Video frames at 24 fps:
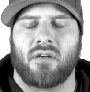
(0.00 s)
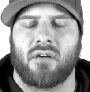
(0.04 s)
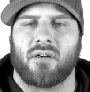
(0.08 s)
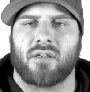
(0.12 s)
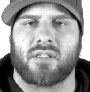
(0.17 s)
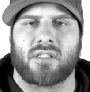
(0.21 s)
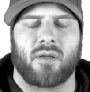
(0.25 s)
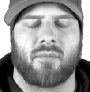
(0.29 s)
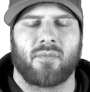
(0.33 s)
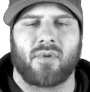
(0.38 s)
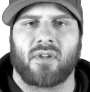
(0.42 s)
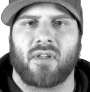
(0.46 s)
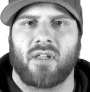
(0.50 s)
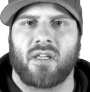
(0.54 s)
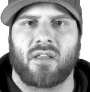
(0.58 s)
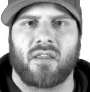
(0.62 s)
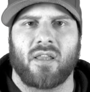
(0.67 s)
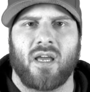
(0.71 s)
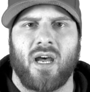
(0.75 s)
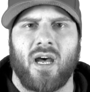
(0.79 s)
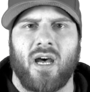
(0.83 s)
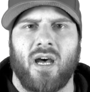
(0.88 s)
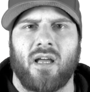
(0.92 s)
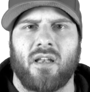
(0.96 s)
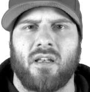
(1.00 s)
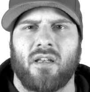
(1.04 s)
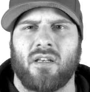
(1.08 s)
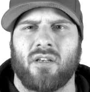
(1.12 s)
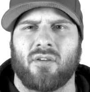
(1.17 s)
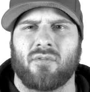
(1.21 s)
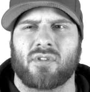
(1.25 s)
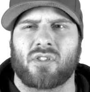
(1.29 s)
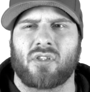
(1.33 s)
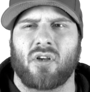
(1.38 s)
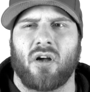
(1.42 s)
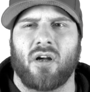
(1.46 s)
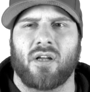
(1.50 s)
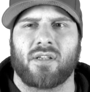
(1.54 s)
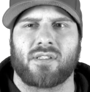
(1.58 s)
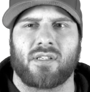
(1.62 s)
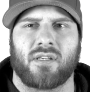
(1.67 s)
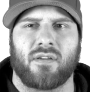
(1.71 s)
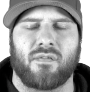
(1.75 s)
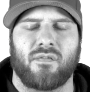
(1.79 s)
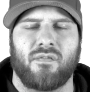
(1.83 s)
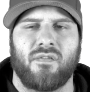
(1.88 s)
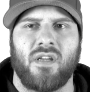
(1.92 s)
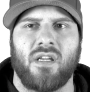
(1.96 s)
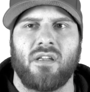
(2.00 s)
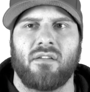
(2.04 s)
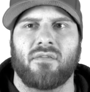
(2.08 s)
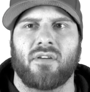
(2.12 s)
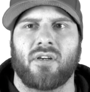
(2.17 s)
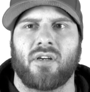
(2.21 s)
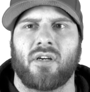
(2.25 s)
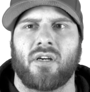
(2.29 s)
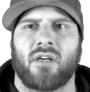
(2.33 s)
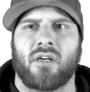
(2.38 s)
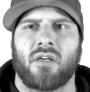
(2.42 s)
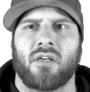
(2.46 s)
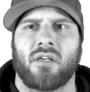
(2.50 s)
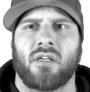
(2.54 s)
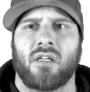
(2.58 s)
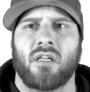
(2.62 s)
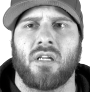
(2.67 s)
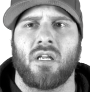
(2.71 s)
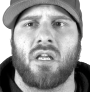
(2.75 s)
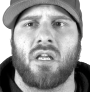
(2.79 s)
or something like that, and it was causing a fever,